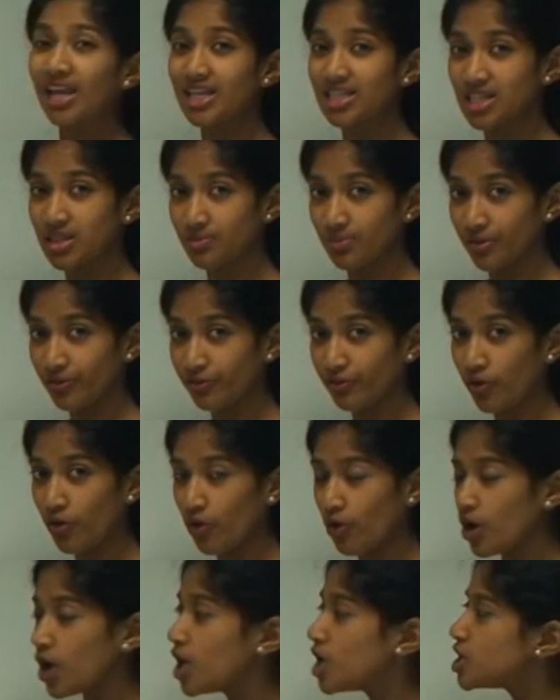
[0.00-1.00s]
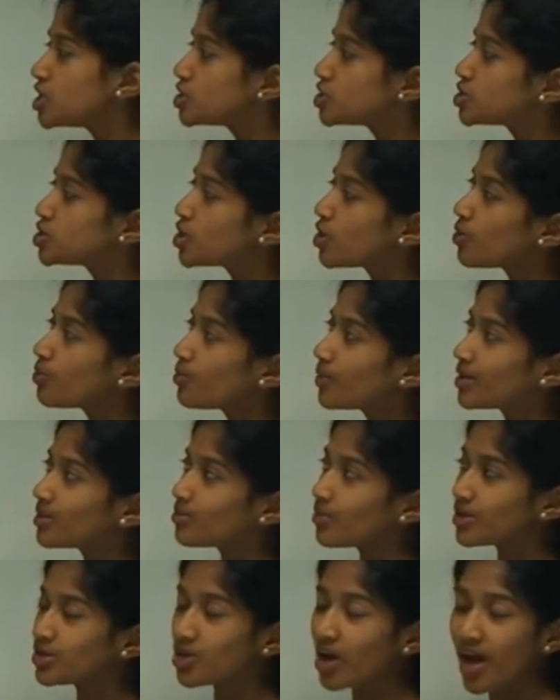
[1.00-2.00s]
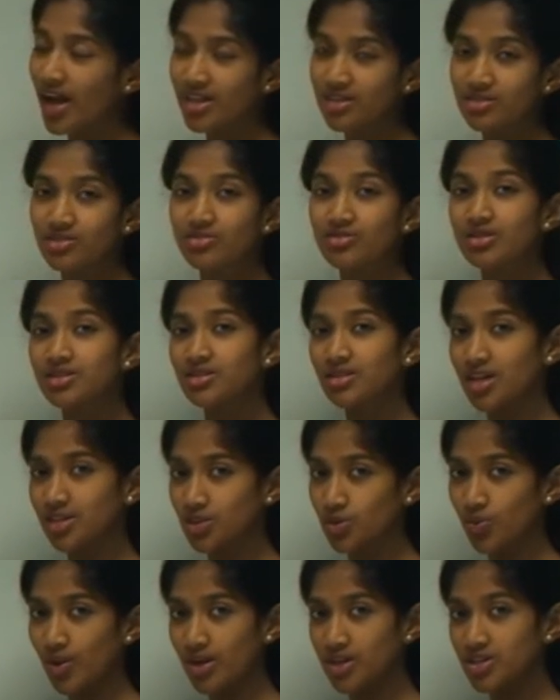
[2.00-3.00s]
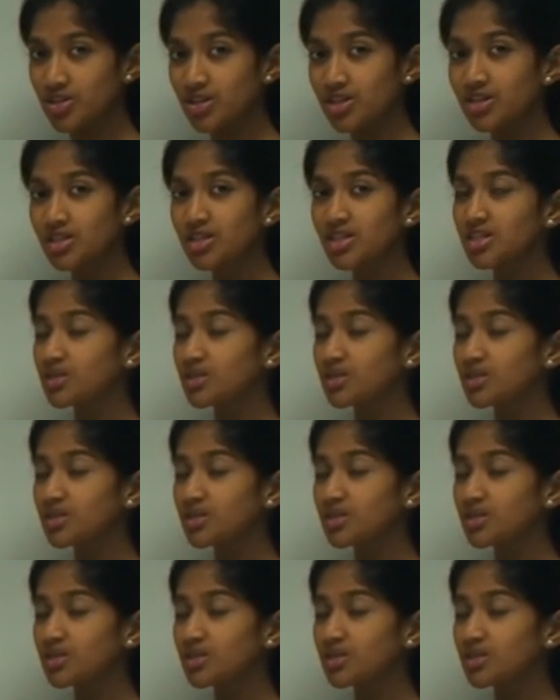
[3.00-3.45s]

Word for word: lesson before. So when you're answering such questions,